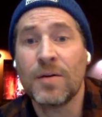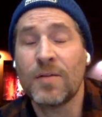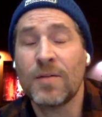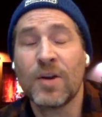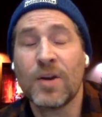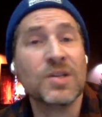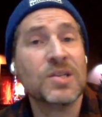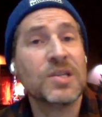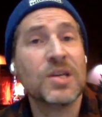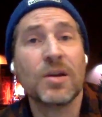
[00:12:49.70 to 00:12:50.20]

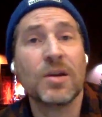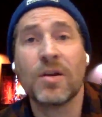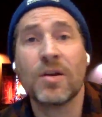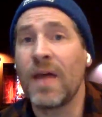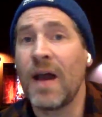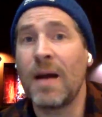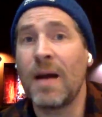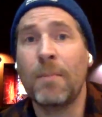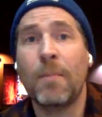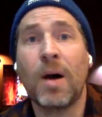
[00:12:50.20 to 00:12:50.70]
consider
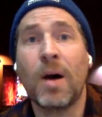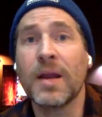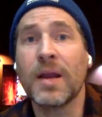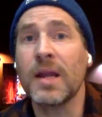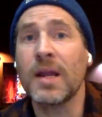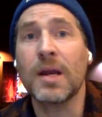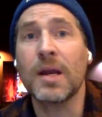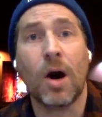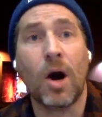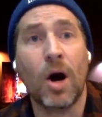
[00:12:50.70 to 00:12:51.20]
that money
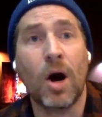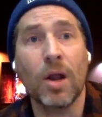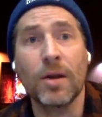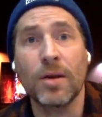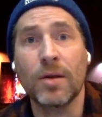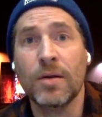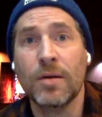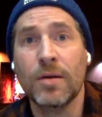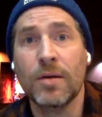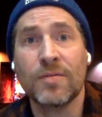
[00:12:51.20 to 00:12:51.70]
gone
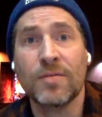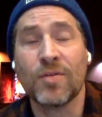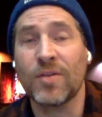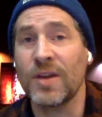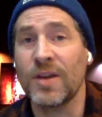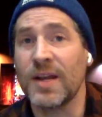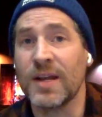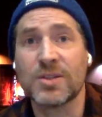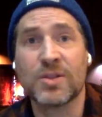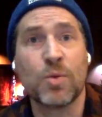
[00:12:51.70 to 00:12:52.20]
for the
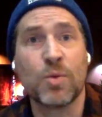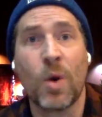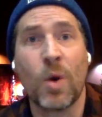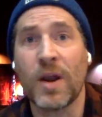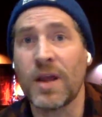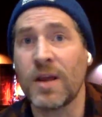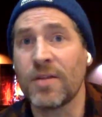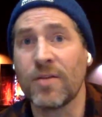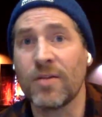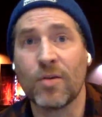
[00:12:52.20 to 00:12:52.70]
next
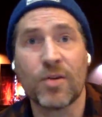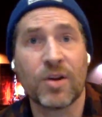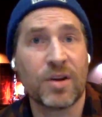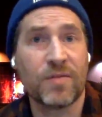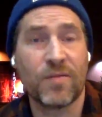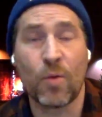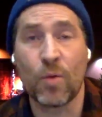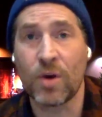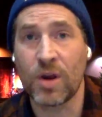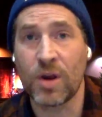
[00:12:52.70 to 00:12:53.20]
20, 30,
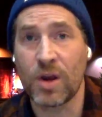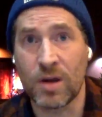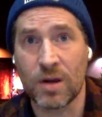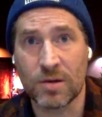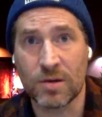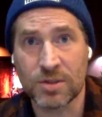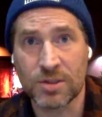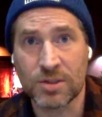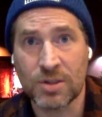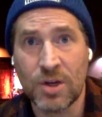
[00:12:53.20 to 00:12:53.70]
40
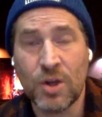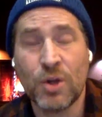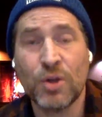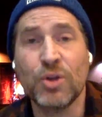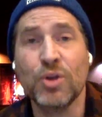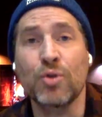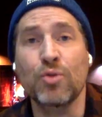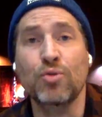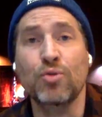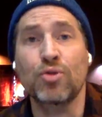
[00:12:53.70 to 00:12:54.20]
years.
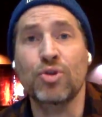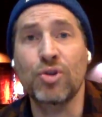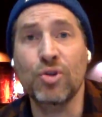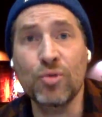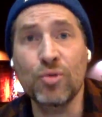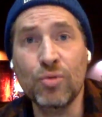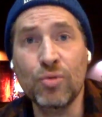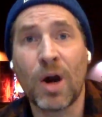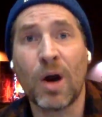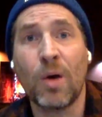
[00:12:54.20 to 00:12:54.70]
You do
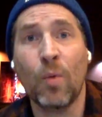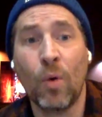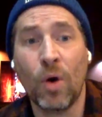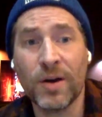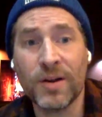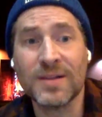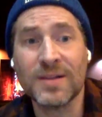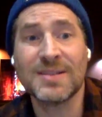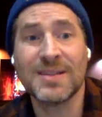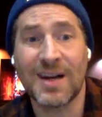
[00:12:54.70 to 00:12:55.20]
not want
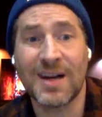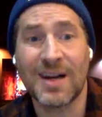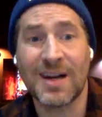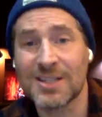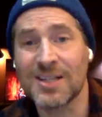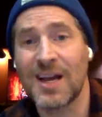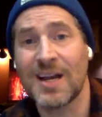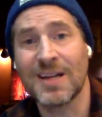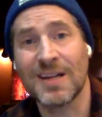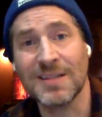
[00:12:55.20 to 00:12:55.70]
to touch
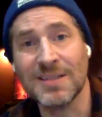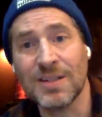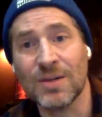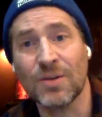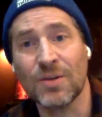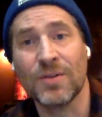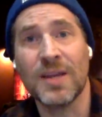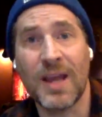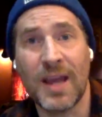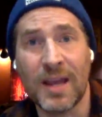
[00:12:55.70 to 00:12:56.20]
that until
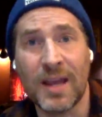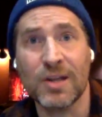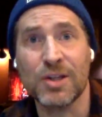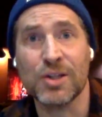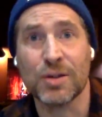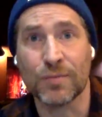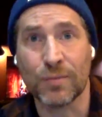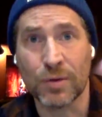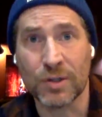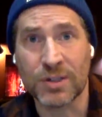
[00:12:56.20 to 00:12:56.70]
the age
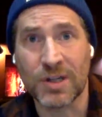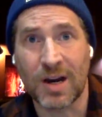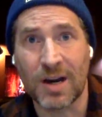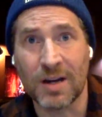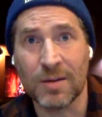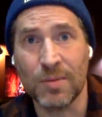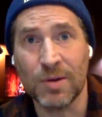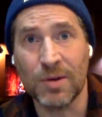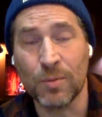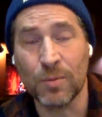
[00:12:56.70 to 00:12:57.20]
of
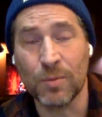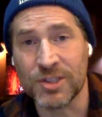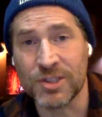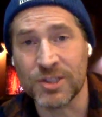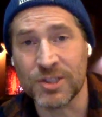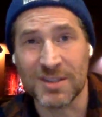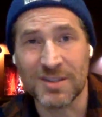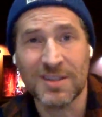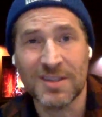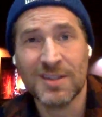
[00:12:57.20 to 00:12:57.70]
retirement, which
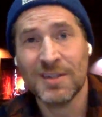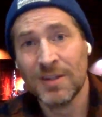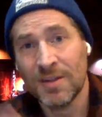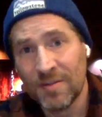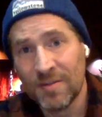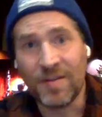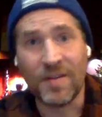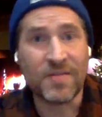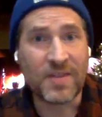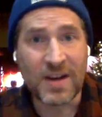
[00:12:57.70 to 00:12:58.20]
is
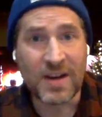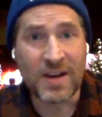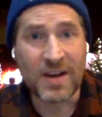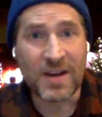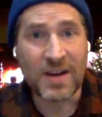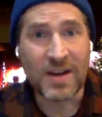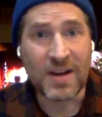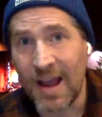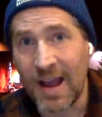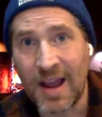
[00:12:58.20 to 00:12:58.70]
59
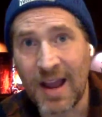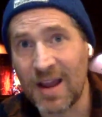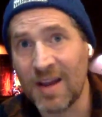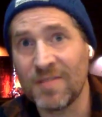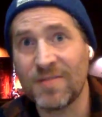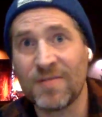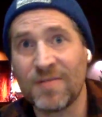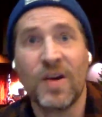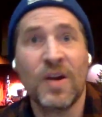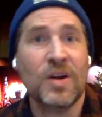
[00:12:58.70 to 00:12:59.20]
and a
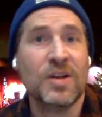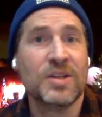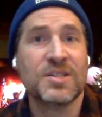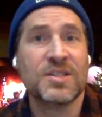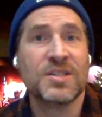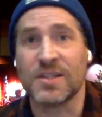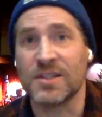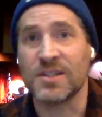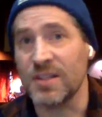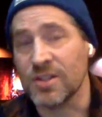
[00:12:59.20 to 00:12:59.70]
half,
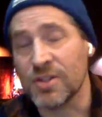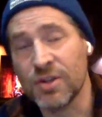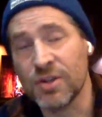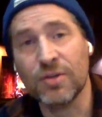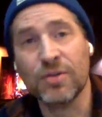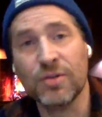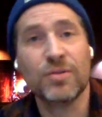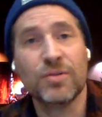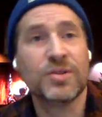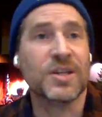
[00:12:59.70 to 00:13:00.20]

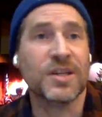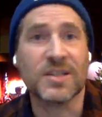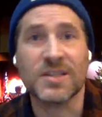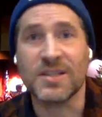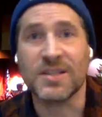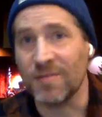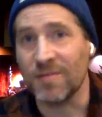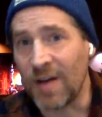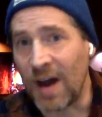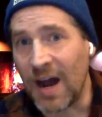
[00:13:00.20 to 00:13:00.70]
62,
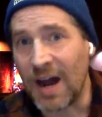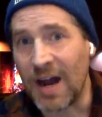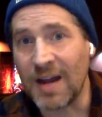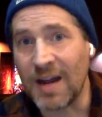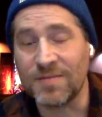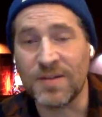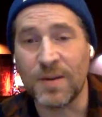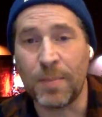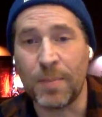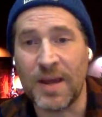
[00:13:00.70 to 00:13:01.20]

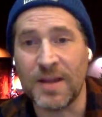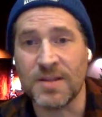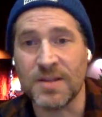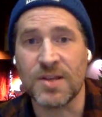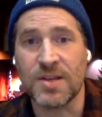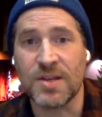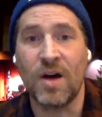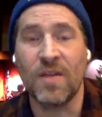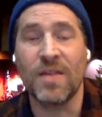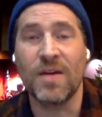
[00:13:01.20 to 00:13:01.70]
65, depends
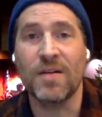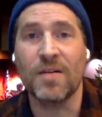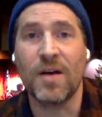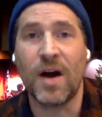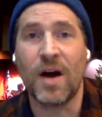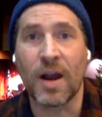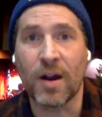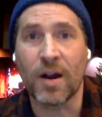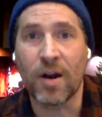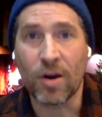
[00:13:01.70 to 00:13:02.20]
on the
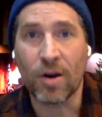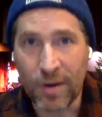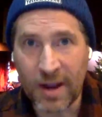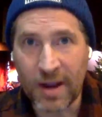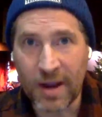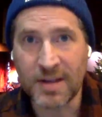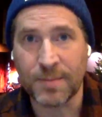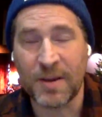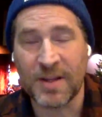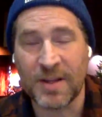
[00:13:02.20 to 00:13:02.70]

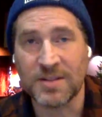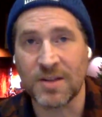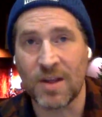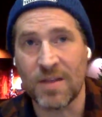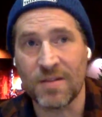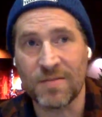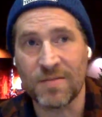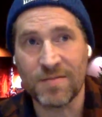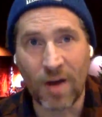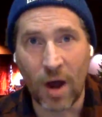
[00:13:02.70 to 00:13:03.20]
IRA, depends on
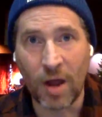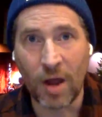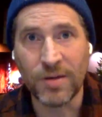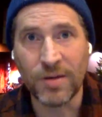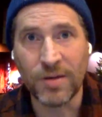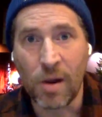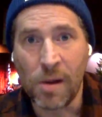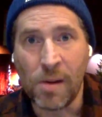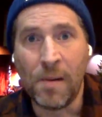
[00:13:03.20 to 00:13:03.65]
the fund.